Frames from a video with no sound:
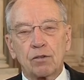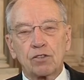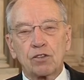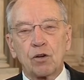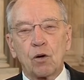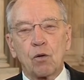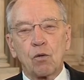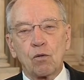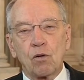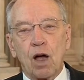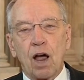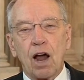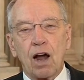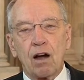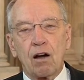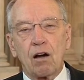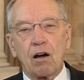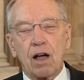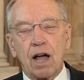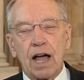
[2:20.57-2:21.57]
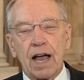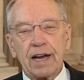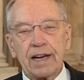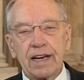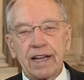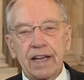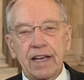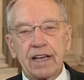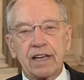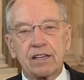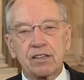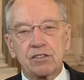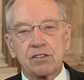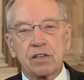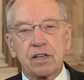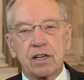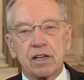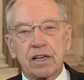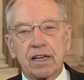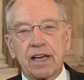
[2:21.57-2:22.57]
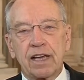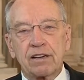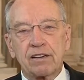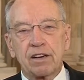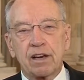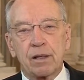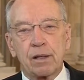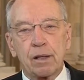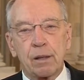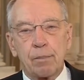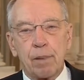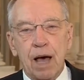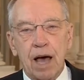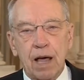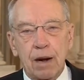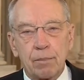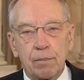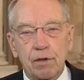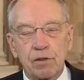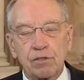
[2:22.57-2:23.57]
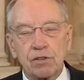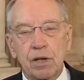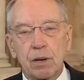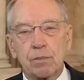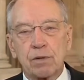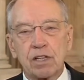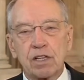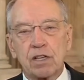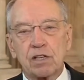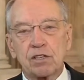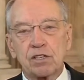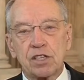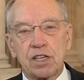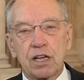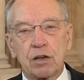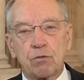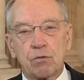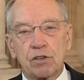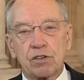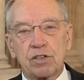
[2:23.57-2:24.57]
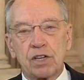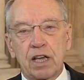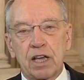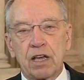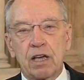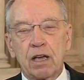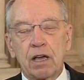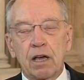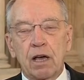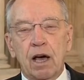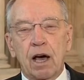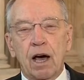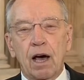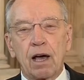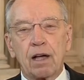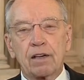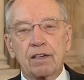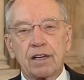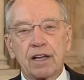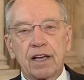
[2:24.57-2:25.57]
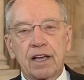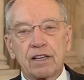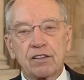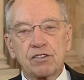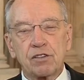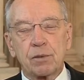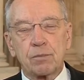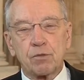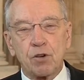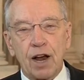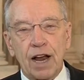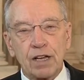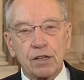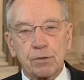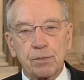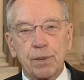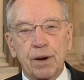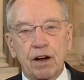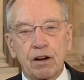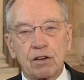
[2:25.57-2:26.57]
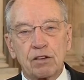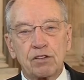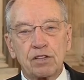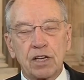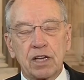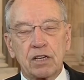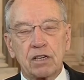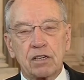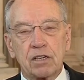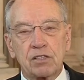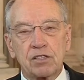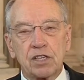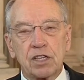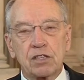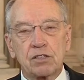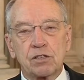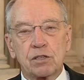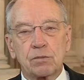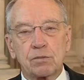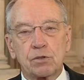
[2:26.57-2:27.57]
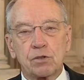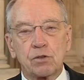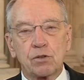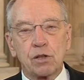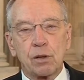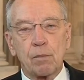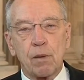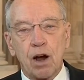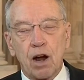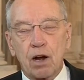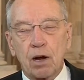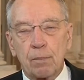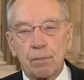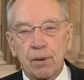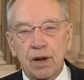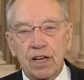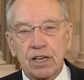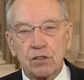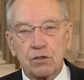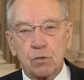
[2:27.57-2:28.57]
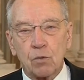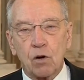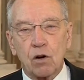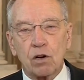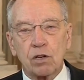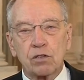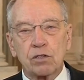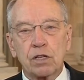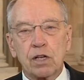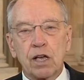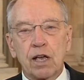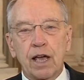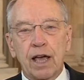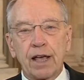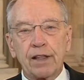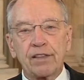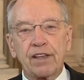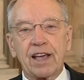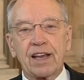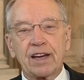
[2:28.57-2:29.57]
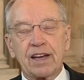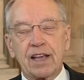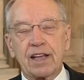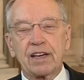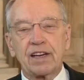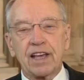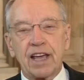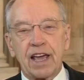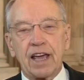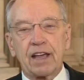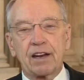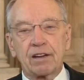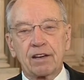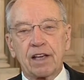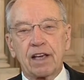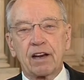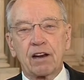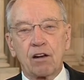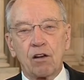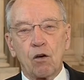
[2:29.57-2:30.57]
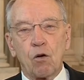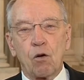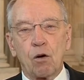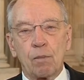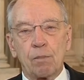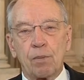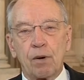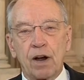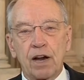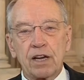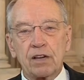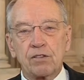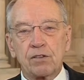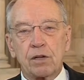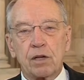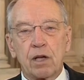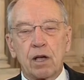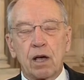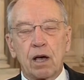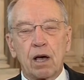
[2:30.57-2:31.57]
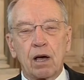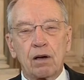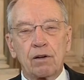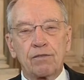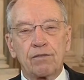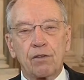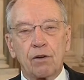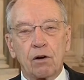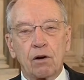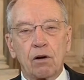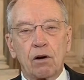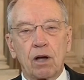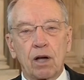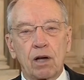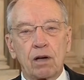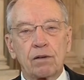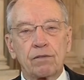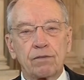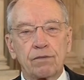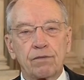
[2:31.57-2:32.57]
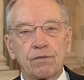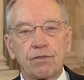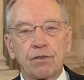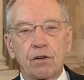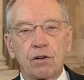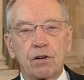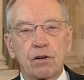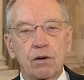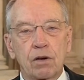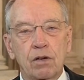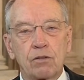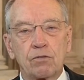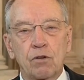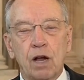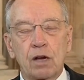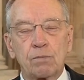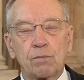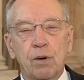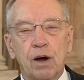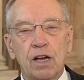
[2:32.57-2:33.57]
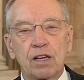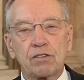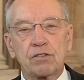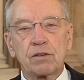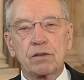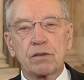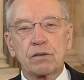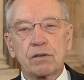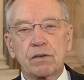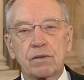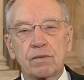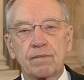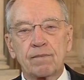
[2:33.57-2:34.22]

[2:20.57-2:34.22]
So our idea is to get to the bottom of some of this secrecy, to get some transparency in the system so the marketplace works, and then in the end get a lower price for drug prices.